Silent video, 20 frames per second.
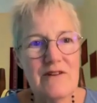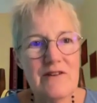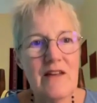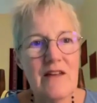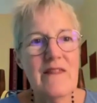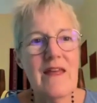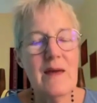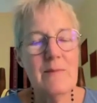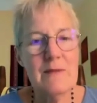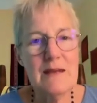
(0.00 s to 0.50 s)

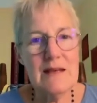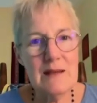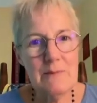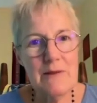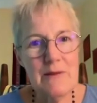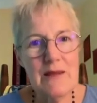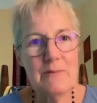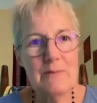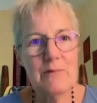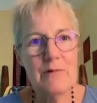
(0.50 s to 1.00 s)
Not that many
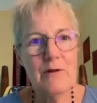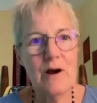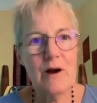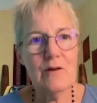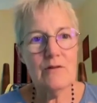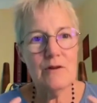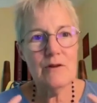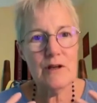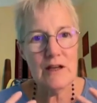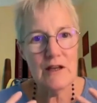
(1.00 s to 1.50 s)
people
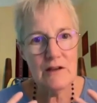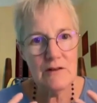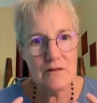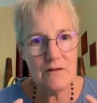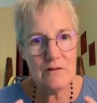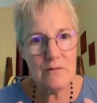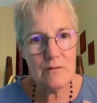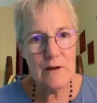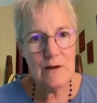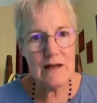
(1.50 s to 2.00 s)
are looking
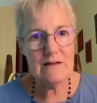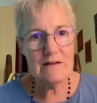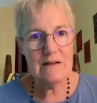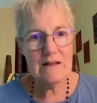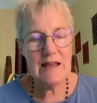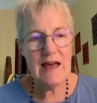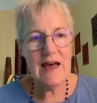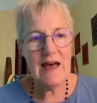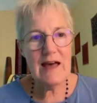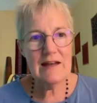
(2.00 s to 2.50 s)

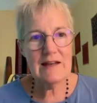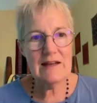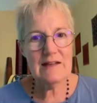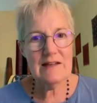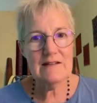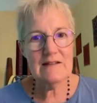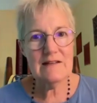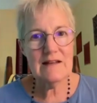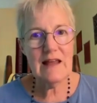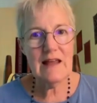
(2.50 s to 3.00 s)
directly at
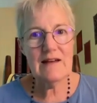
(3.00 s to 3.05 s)
it.